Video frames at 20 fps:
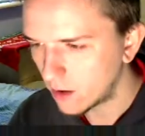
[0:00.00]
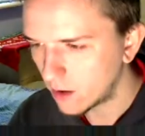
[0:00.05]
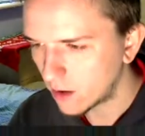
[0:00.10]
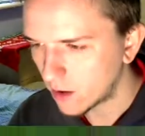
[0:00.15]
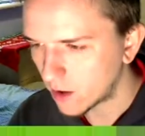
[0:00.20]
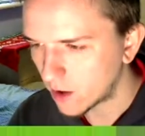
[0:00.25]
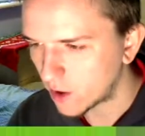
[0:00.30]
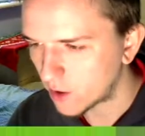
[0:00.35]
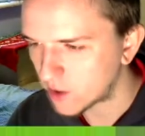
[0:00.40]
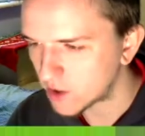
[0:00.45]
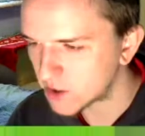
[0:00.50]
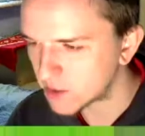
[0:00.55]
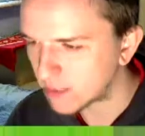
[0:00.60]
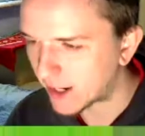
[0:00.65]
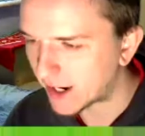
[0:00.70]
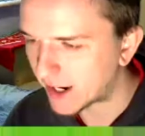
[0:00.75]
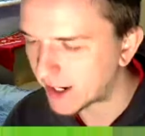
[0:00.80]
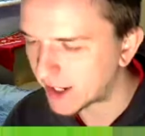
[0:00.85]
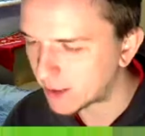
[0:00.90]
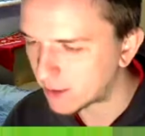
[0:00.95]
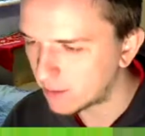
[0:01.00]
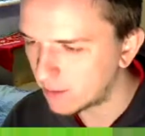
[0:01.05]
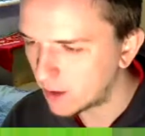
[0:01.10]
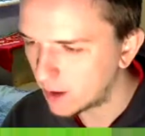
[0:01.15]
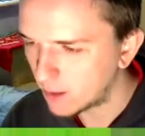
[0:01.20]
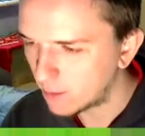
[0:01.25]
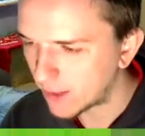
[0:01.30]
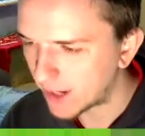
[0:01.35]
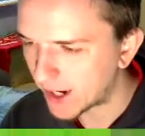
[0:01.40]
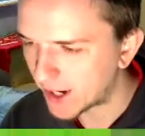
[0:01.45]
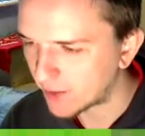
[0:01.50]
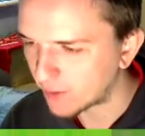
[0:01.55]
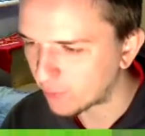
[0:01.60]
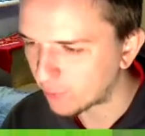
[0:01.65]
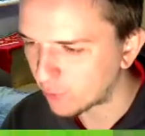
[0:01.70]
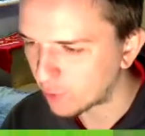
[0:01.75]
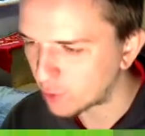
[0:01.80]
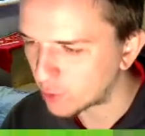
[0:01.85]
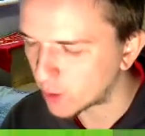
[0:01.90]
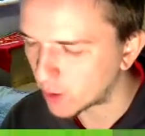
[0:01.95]
Yunus Mali playing
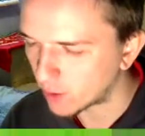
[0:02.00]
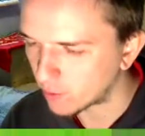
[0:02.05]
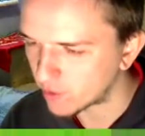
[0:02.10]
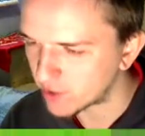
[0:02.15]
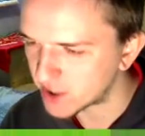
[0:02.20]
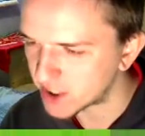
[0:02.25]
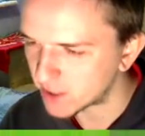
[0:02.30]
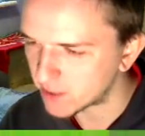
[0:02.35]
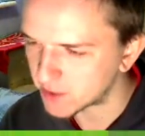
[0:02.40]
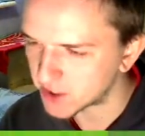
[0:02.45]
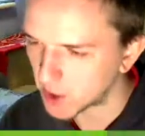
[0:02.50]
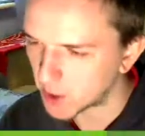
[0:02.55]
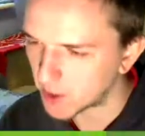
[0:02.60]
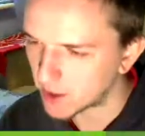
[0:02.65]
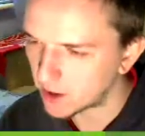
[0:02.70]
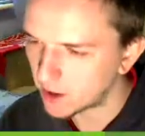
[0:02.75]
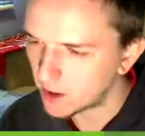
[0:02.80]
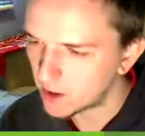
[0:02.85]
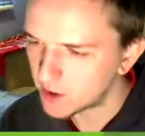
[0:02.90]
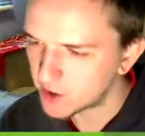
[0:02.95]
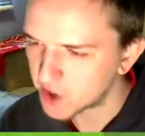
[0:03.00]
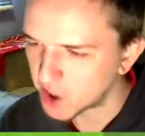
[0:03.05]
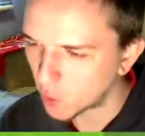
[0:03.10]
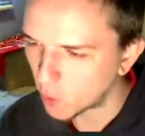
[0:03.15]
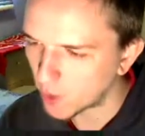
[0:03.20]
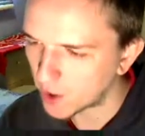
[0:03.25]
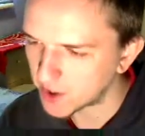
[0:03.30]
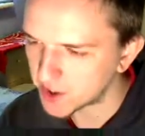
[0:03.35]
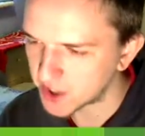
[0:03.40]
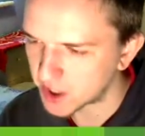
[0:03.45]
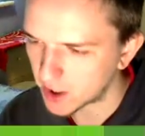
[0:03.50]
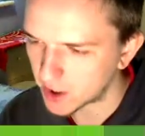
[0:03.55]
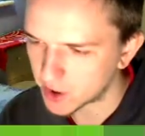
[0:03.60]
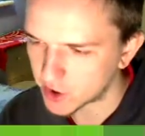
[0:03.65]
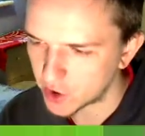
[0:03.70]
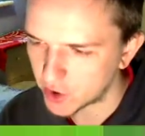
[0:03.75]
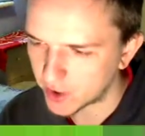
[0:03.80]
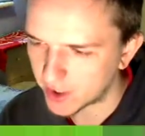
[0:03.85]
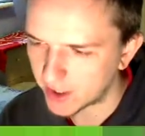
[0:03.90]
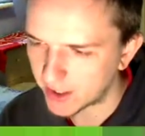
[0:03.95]
through Richly Bazoa. Took one touch.
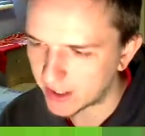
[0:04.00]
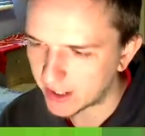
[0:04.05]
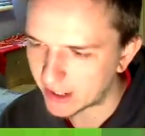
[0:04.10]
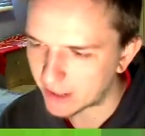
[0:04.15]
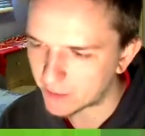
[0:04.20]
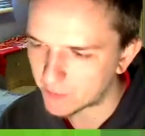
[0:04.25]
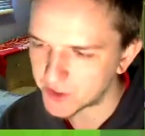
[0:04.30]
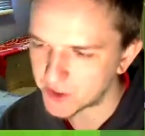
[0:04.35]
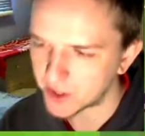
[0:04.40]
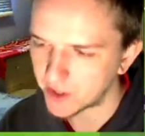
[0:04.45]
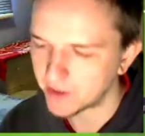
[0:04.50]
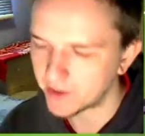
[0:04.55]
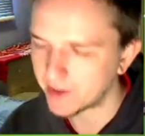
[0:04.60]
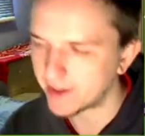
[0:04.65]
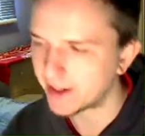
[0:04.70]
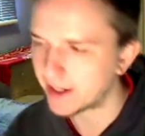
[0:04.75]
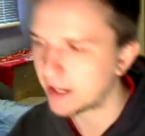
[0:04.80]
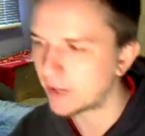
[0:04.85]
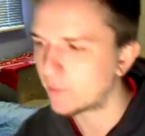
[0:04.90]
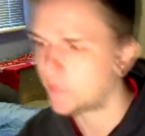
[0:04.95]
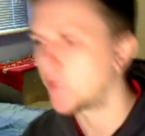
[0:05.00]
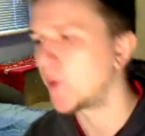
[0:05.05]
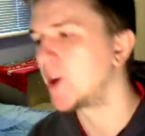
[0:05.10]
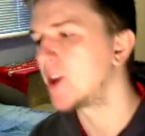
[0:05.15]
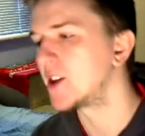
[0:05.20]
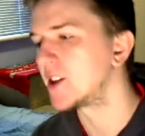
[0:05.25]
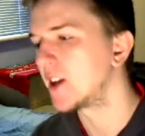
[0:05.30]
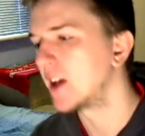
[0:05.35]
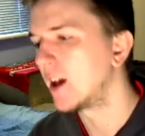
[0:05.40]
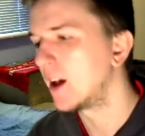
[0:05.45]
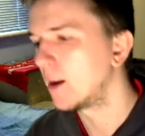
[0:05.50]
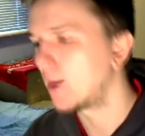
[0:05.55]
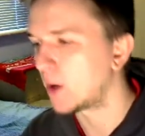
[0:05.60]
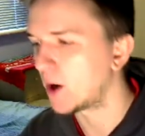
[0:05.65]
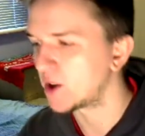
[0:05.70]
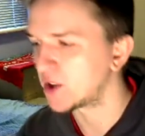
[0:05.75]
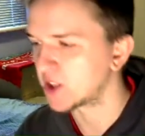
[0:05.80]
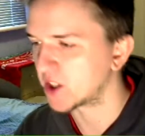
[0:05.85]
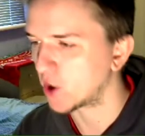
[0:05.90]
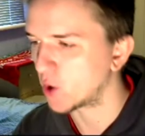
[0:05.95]
Took it left. And then left footed.
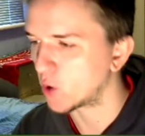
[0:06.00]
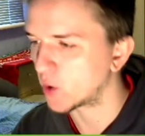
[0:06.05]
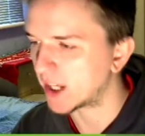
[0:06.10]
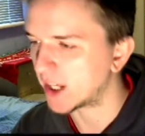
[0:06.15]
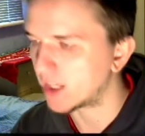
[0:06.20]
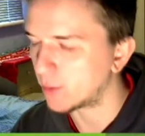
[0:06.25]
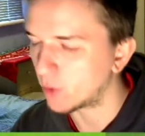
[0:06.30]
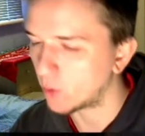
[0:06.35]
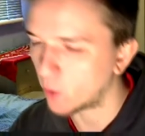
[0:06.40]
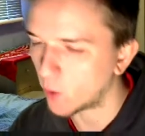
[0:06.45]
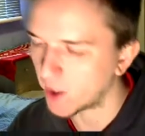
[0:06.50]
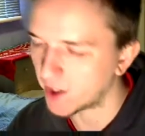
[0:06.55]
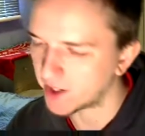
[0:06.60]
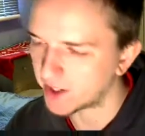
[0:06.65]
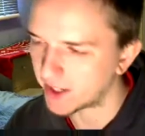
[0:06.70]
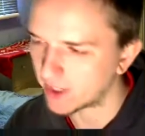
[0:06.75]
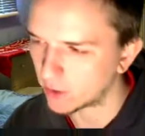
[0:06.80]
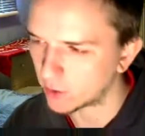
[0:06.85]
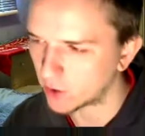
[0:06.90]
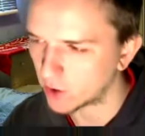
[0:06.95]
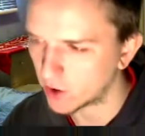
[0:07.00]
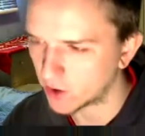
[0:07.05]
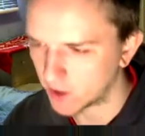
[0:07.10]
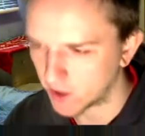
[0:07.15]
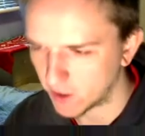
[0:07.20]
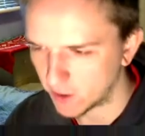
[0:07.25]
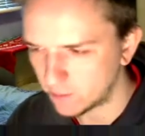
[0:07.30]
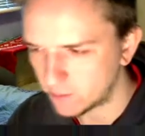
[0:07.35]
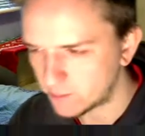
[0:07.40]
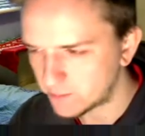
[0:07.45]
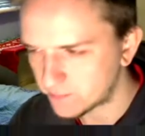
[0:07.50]
Past the goalkeeper. 1-0. Good goal.